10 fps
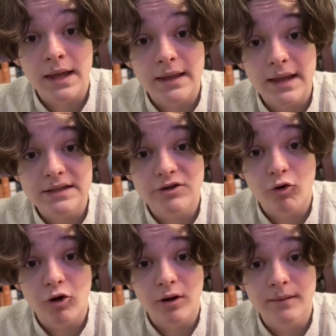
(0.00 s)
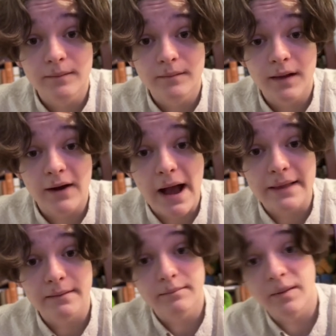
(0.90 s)
That's all. Alright,
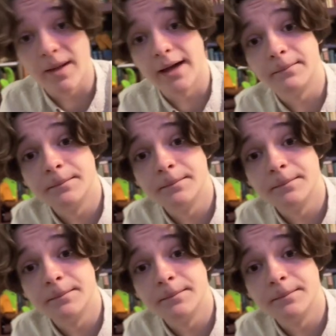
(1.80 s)
bye-bye.